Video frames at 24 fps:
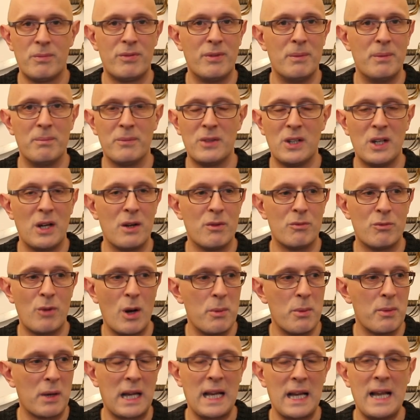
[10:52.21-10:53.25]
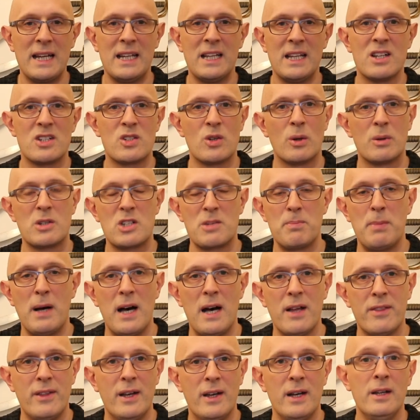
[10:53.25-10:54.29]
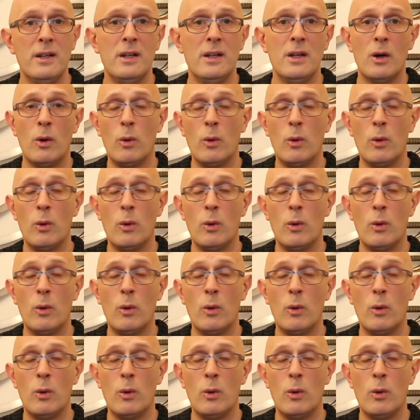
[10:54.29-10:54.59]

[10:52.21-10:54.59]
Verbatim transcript: from Roman gladius or Sparta,